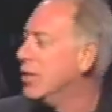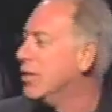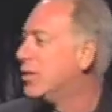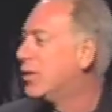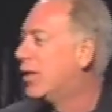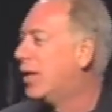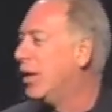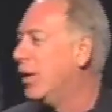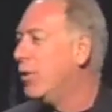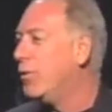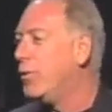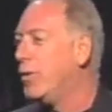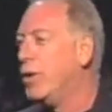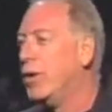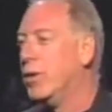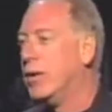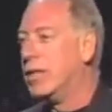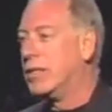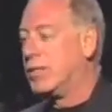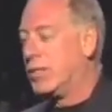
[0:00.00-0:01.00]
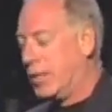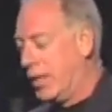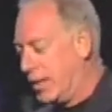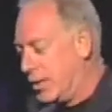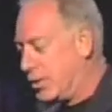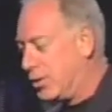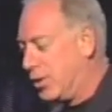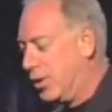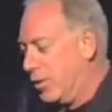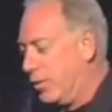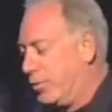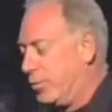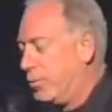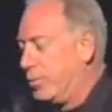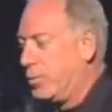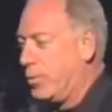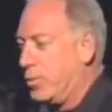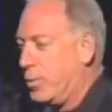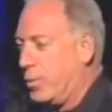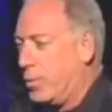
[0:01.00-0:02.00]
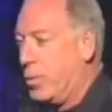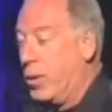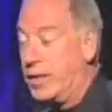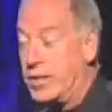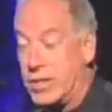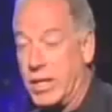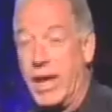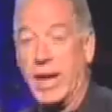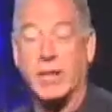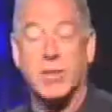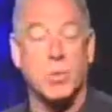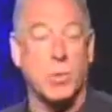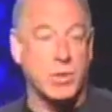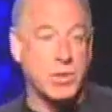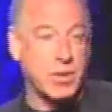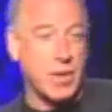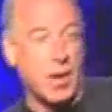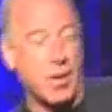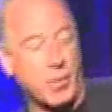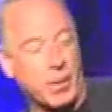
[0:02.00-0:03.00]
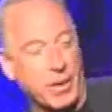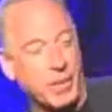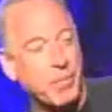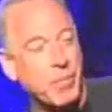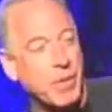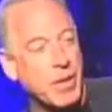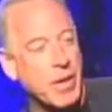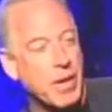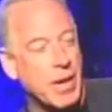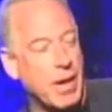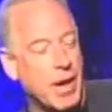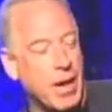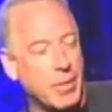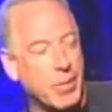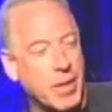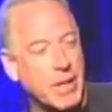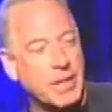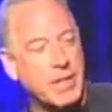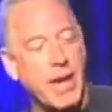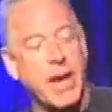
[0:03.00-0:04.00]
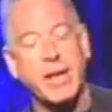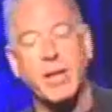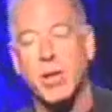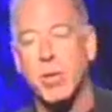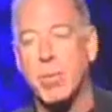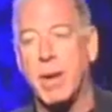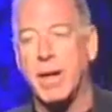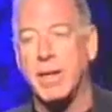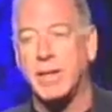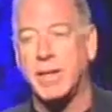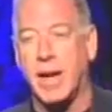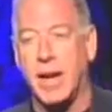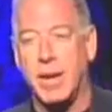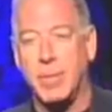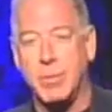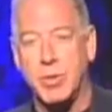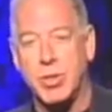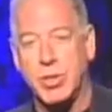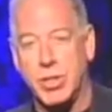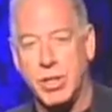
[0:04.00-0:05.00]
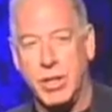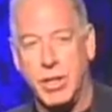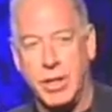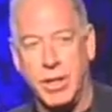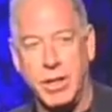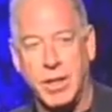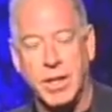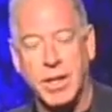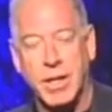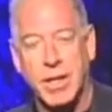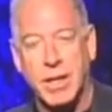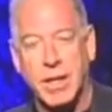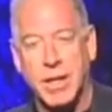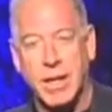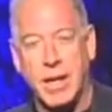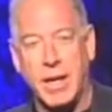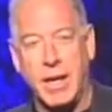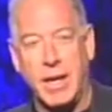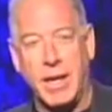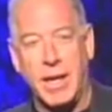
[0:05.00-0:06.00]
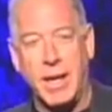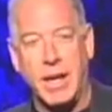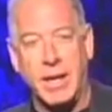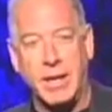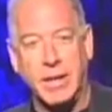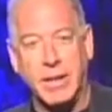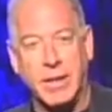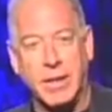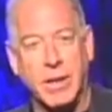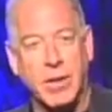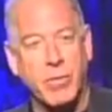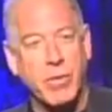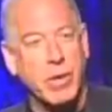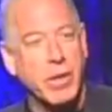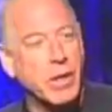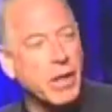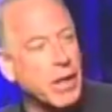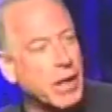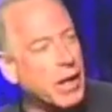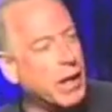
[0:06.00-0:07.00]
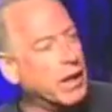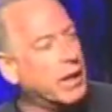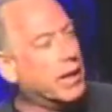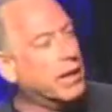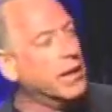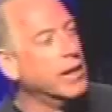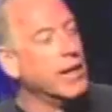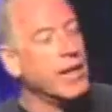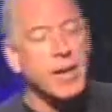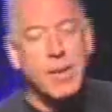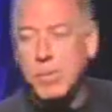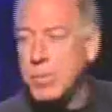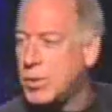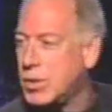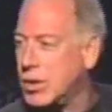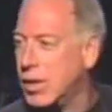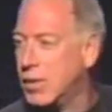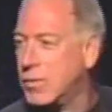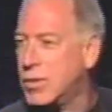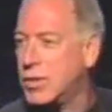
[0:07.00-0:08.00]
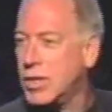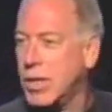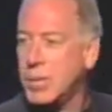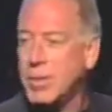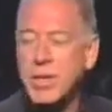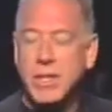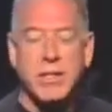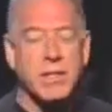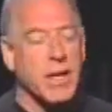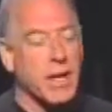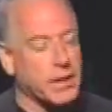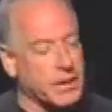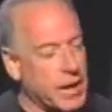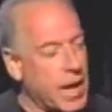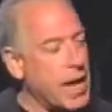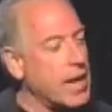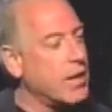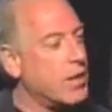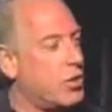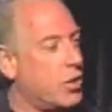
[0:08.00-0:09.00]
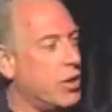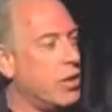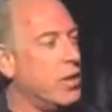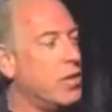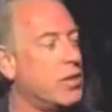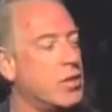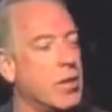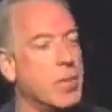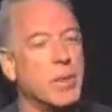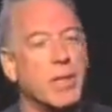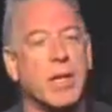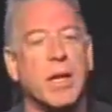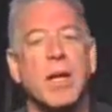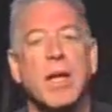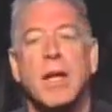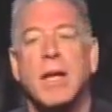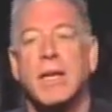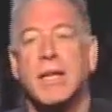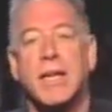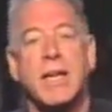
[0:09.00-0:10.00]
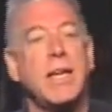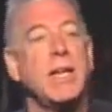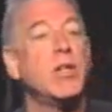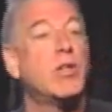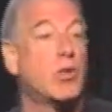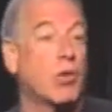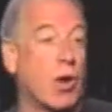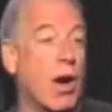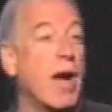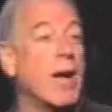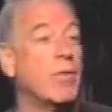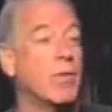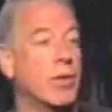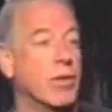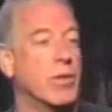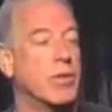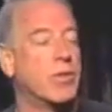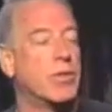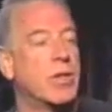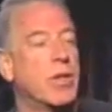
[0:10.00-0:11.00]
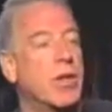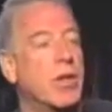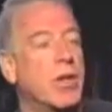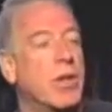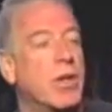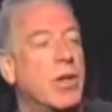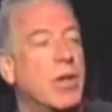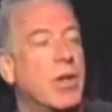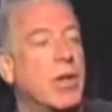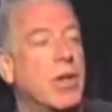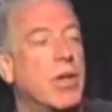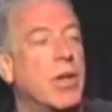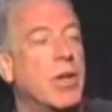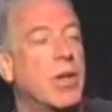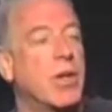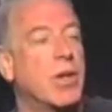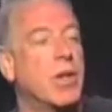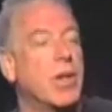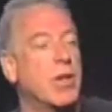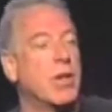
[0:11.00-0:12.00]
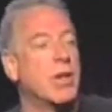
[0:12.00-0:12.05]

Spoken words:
is give you a sense of what's next, what's coming. I'm going to take you in my time machine and give you a glimpse of some of the technologies, some of the key drivers. Will you